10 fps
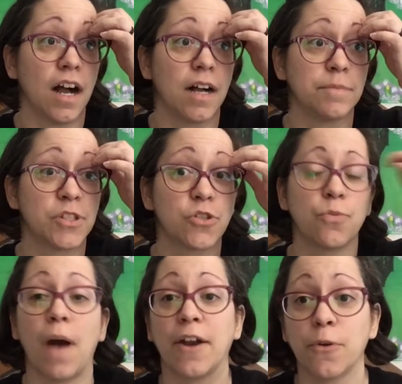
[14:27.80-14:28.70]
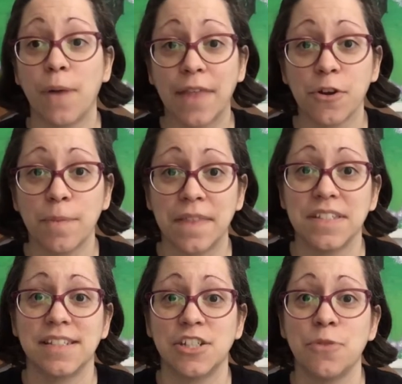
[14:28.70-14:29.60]
Sweater Weather by the
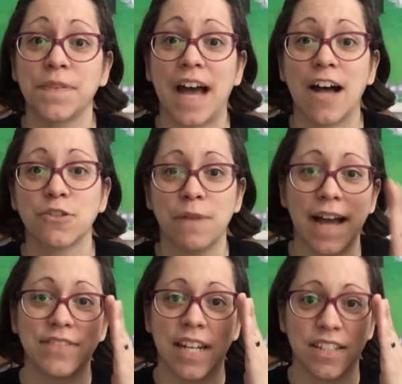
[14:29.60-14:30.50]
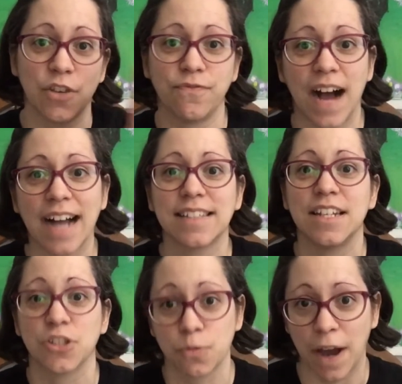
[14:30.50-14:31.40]
Stitching with the Housewives, and it's a fox in a
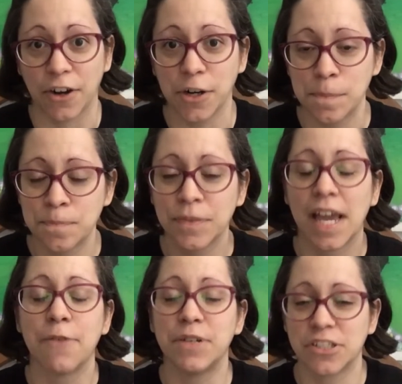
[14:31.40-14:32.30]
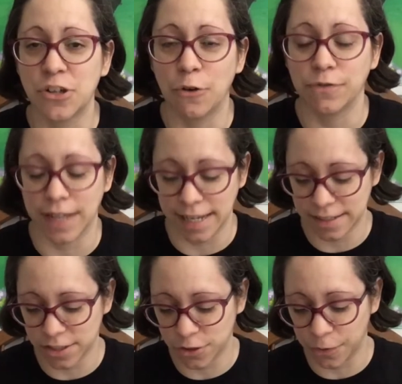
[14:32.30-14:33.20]
sweater and with
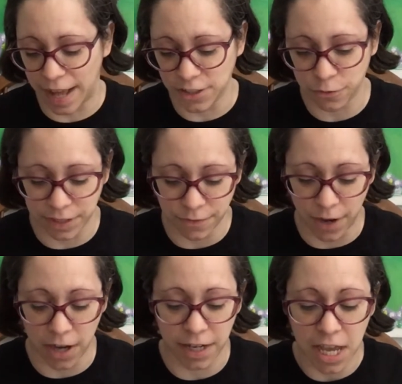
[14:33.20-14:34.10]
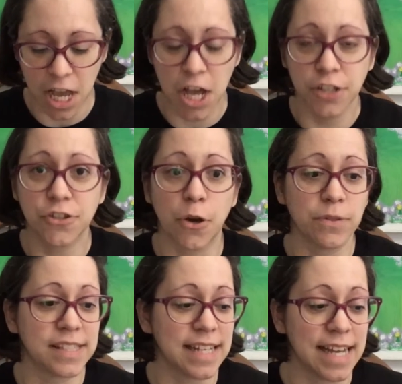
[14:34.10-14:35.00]
snowflakes. So that's really fun. So
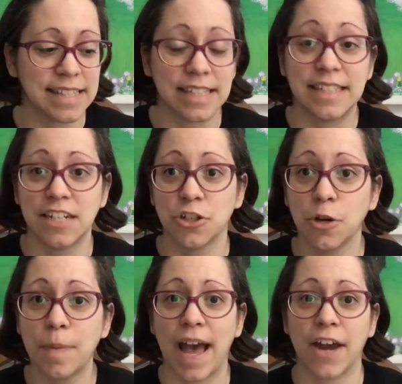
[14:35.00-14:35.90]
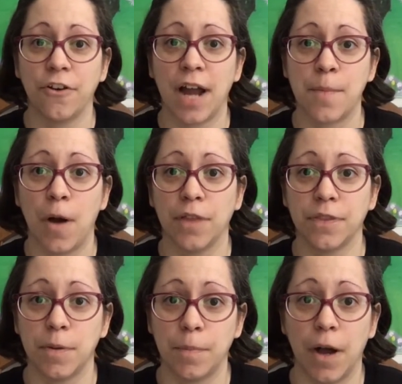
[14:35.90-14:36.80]
it's a digital pattern I bought.
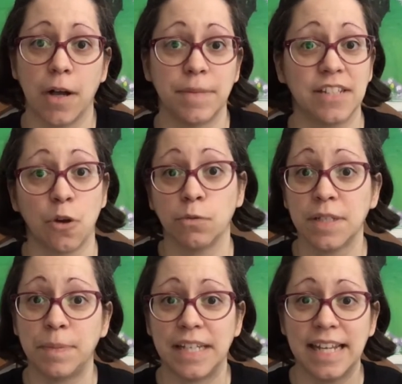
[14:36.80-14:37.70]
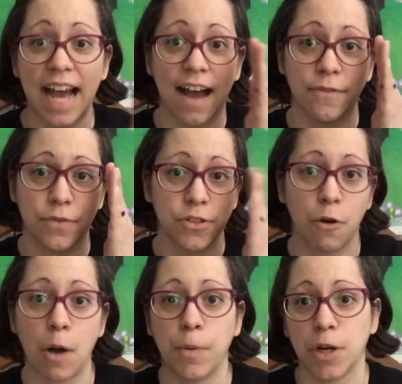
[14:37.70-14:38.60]
It's only PDF, so
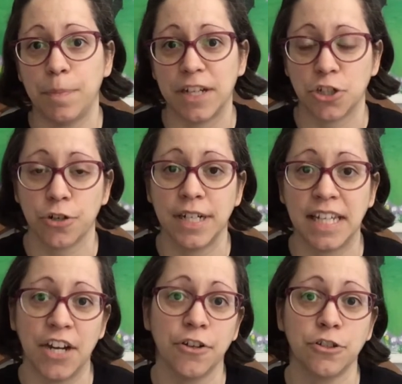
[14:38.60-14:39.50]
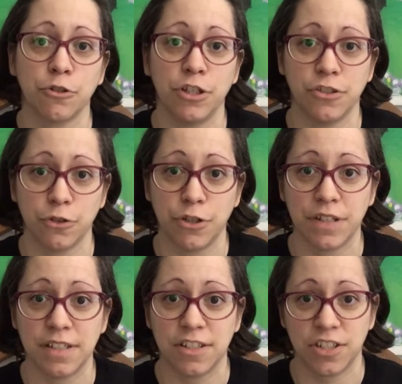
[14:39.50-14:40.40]
I'll put a picture in here so you
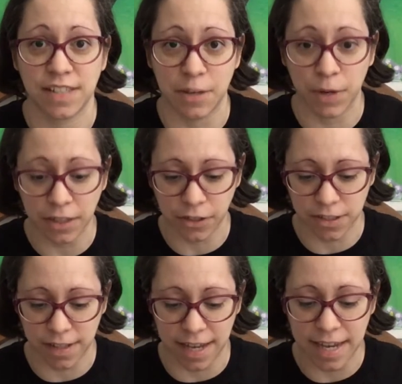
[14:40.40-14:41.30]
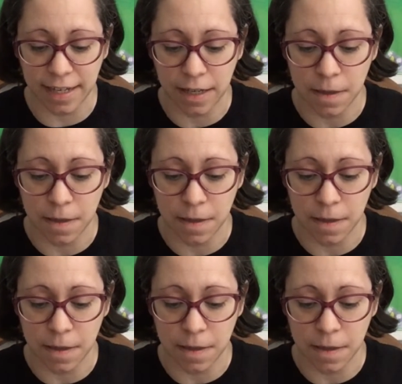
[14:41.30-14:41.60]
can see what it looks like.